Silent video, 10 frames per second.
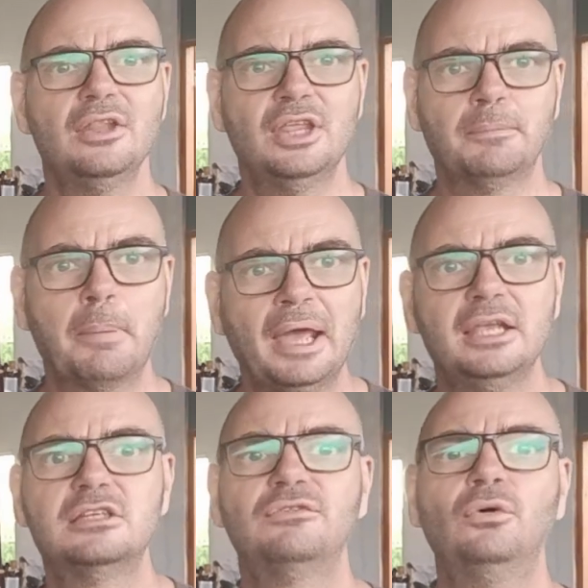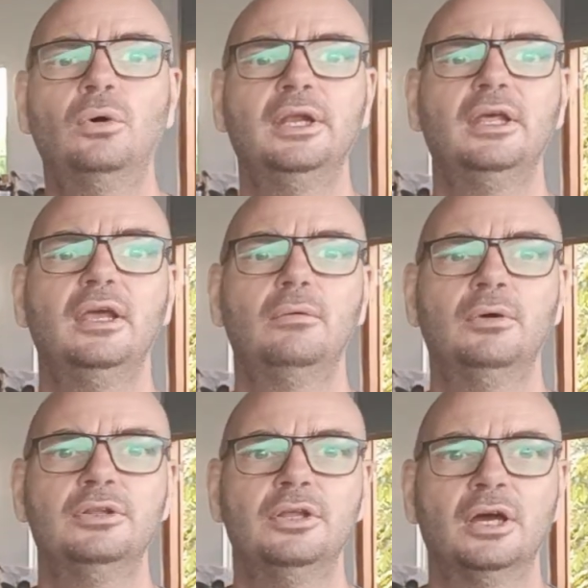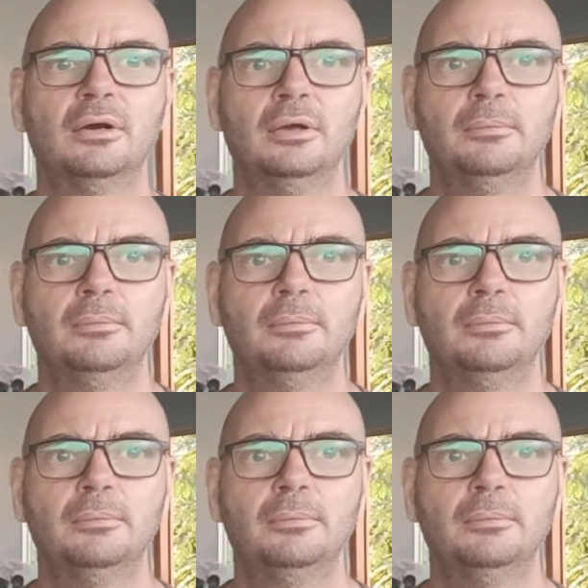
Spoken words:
that pays for it when their